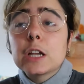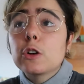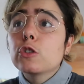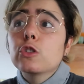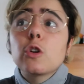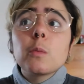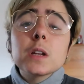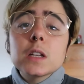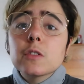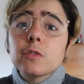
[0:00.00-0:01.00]
there are so
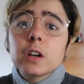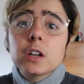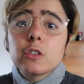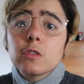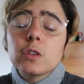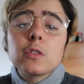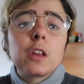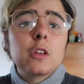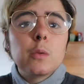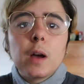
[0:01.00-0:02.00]
many different interviews
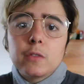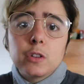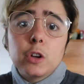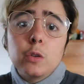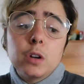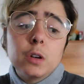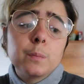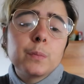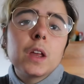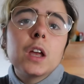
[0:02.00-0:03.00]
that you have to go to.
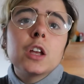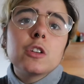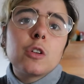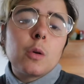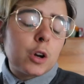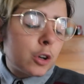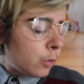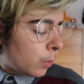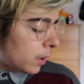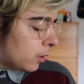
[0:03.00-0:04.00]
So a
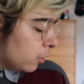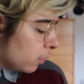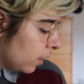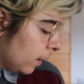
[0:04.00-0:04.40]
good way to do